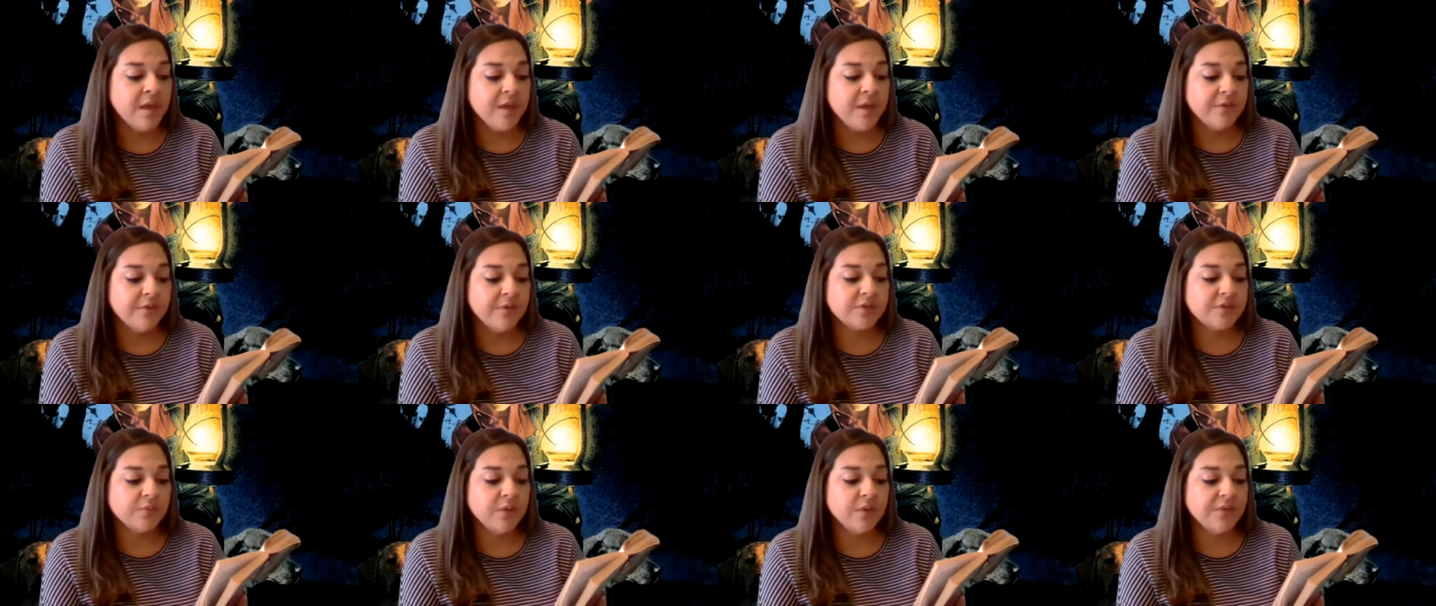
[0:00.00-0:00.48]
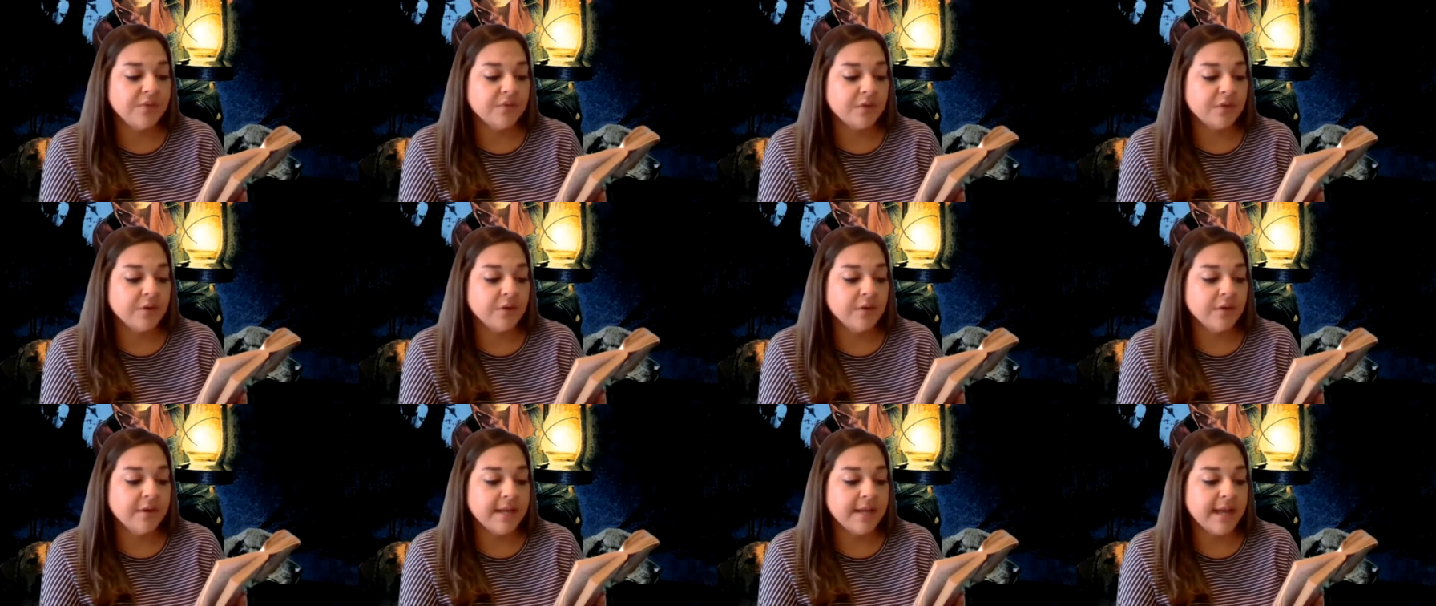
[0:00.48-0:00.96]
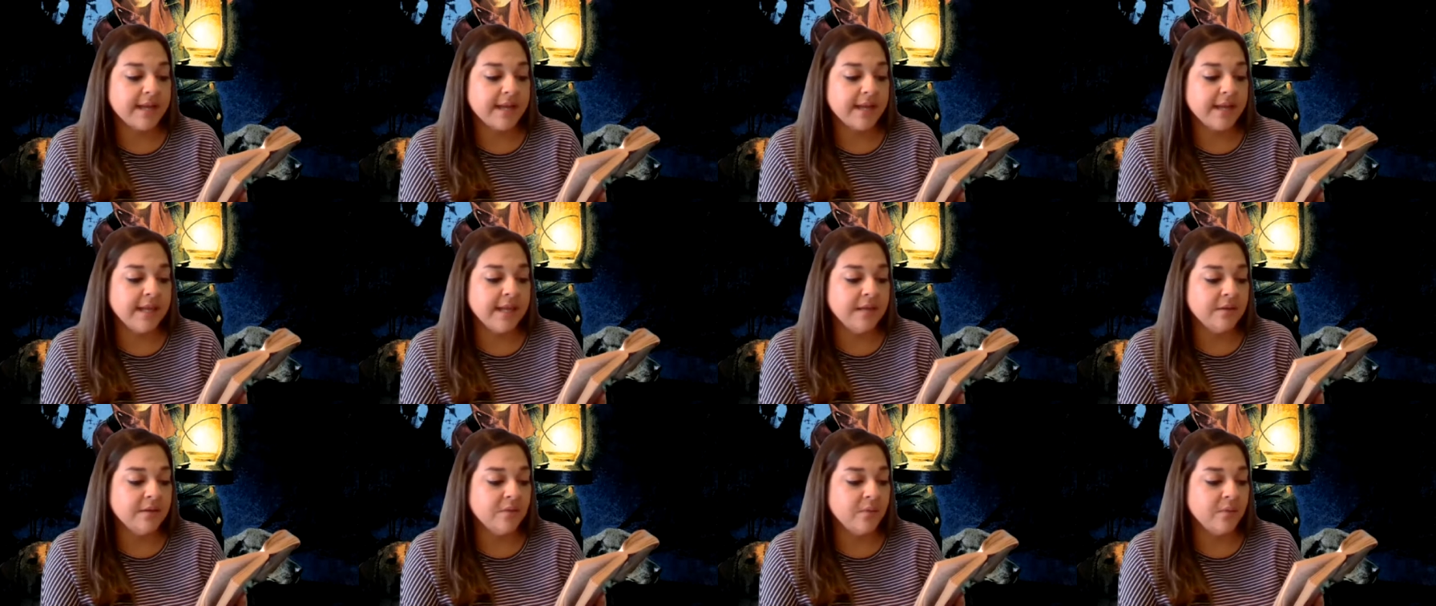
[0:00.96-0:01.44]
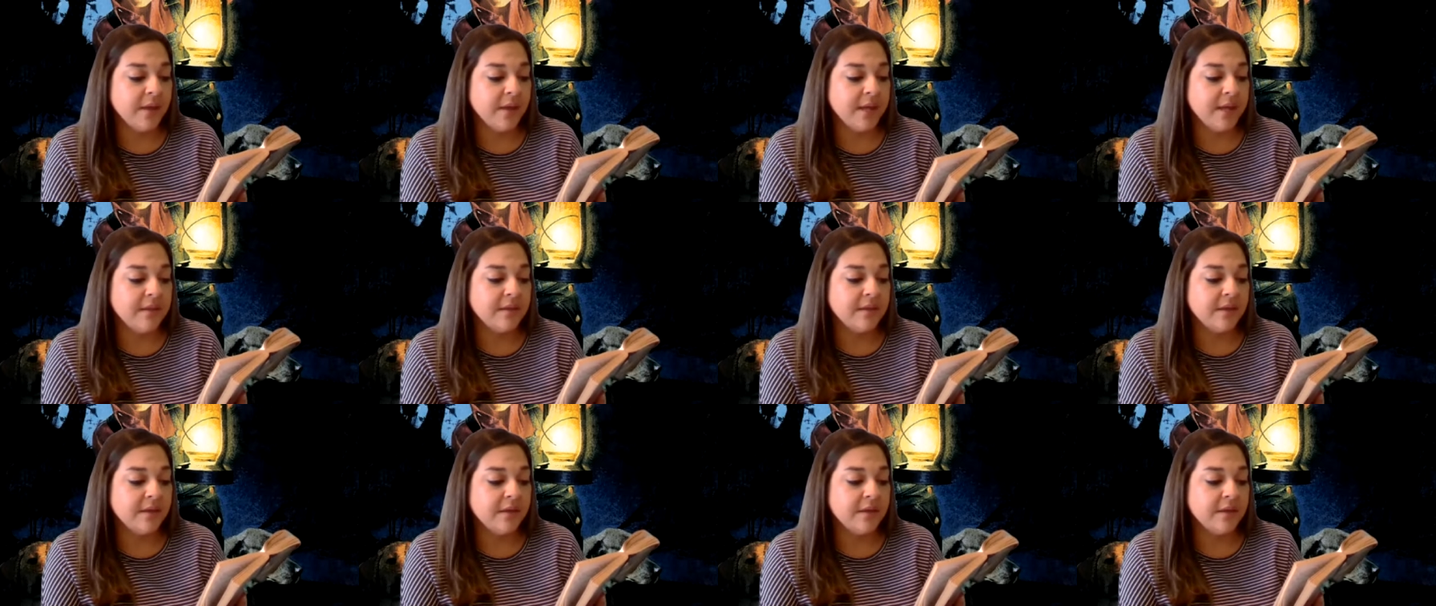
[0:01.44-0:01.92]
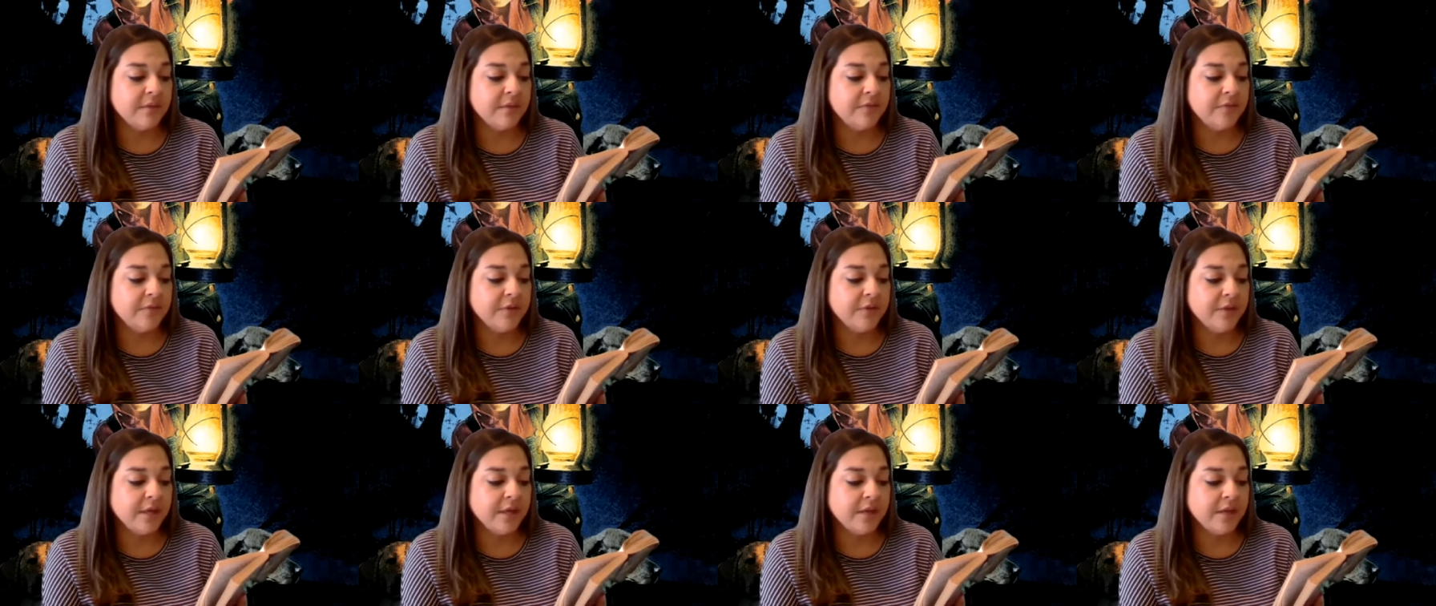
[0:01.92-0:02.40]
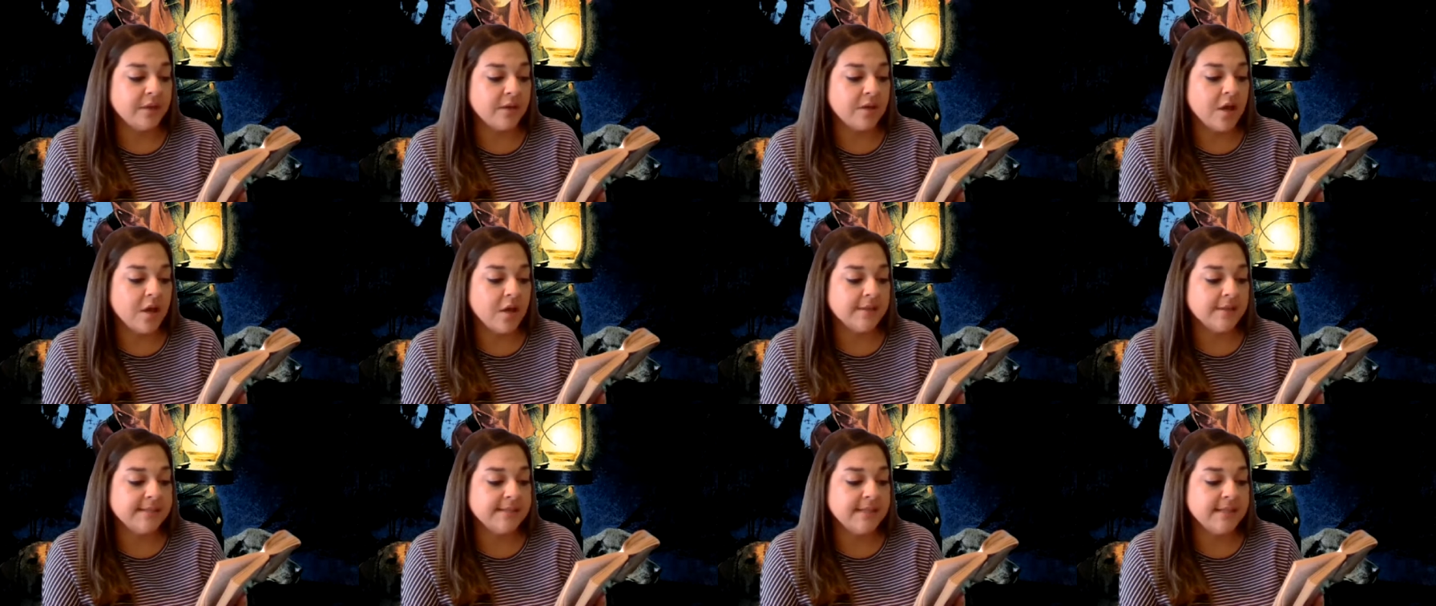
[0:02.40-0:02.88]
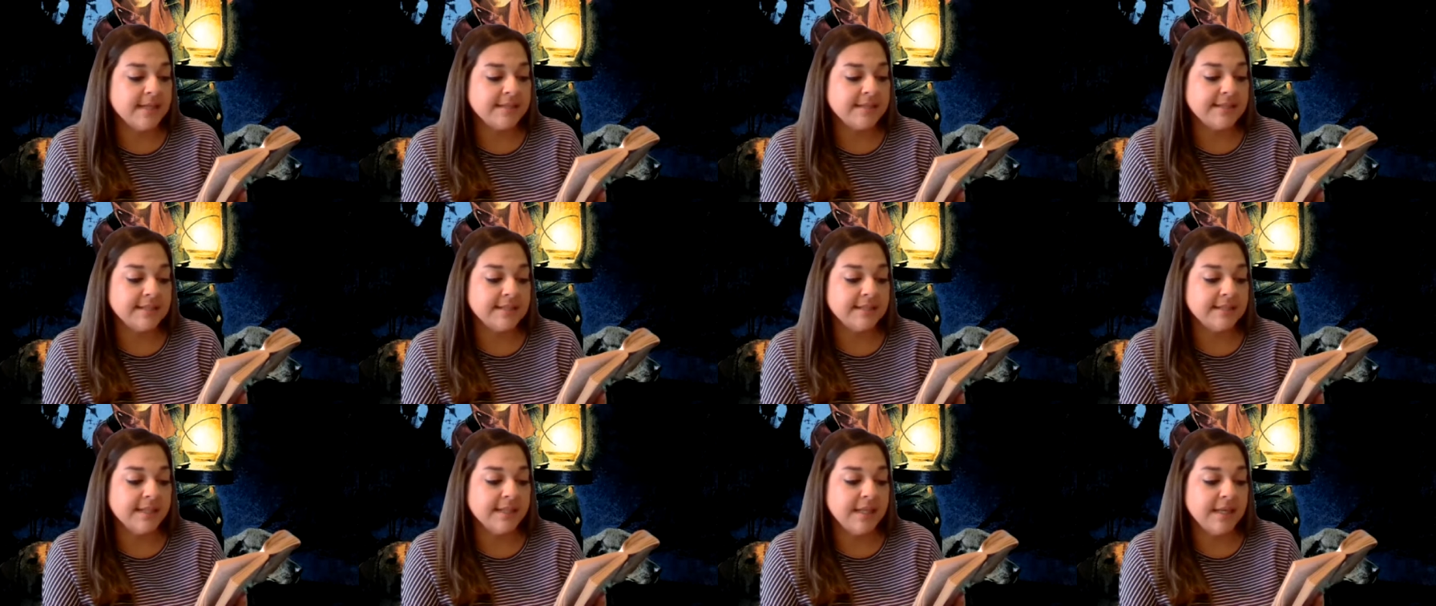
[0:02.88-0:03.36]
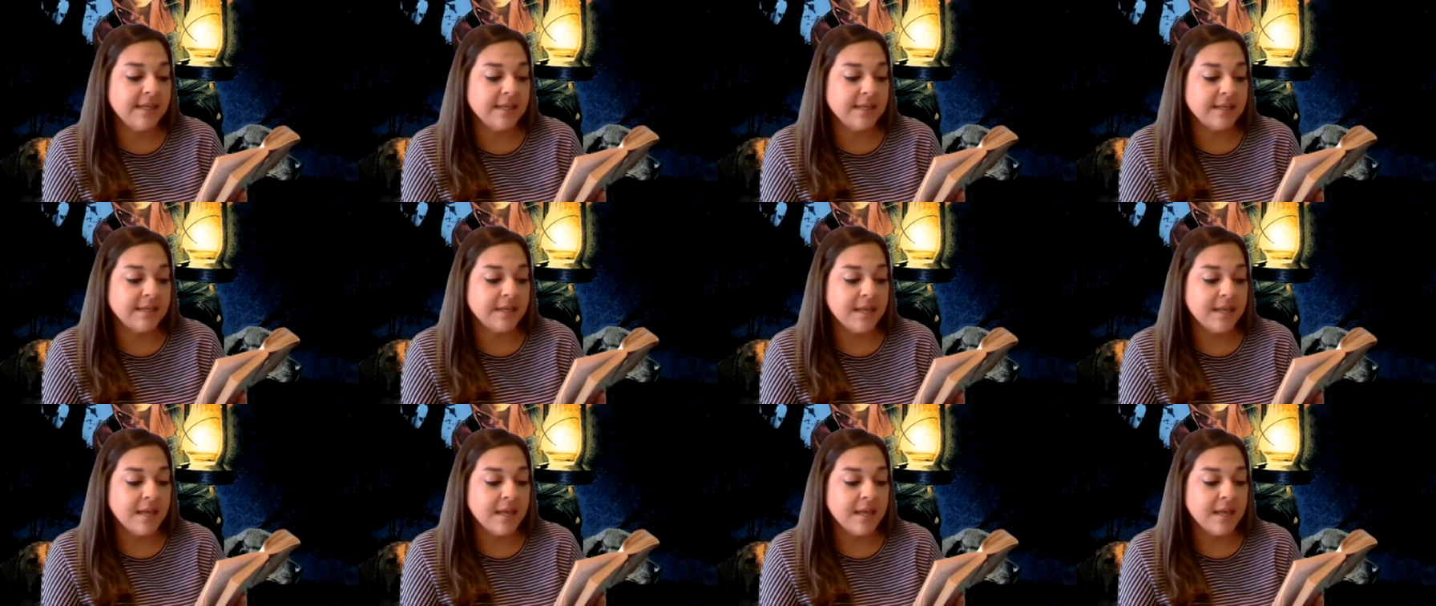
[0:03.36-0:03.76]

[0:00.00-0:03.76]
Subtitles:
The swift current had eaten away the footing, causing it to lean.